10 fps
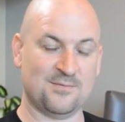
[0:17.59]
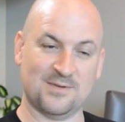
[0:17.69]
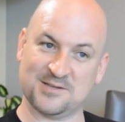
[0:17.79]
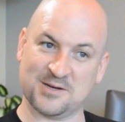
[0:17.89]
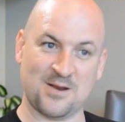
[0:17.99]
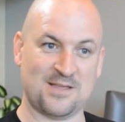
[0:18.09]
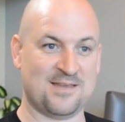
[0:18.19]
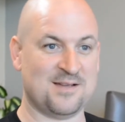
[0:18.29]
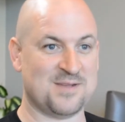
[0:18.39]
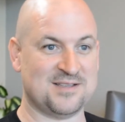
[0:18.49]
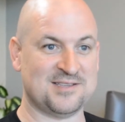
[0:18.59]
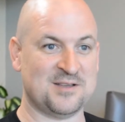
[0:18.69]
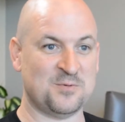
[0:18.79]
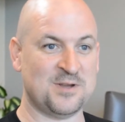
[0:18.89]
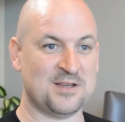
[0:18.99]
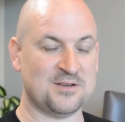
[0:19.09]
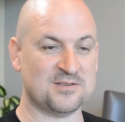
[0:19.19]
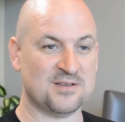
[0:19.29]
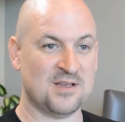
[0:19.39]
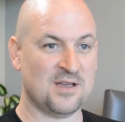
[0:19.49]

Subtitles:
Well, that's a great thing about Zen Windows.